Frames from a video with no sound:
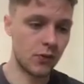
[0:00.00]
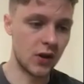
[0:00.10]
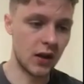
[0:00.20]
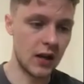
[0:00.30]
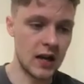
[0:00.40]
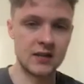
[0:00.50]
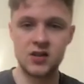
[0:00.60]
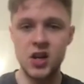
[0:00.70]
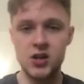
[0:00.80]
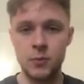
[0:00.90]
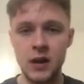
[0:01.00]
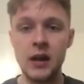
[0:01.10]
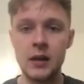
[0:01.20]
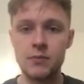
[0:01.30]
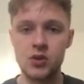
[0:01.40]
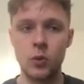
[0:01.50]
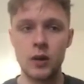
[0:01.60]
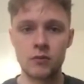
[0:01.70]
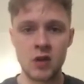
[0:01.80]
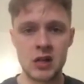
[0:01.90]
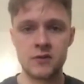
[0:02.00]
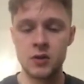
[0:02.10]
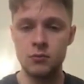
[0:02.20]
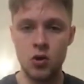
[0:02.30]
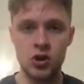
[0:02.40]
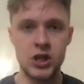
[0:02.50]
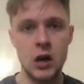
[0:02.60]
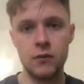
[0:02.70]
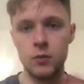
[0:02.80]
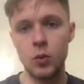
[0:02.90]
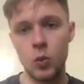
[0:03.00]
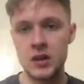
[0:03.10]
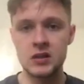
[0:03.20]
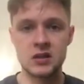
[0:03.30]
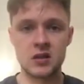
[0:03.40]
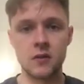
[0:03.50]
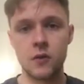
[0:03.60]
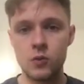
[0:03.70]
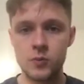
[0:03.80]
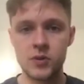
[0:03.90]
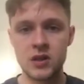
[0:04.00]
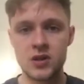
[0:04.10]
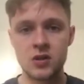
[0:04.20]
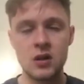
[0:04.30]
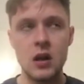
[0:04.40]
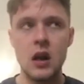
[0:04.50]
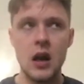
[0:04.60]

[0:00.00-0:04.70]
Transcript: the interchangeability between Rashford and Martial from the wings into the forward position.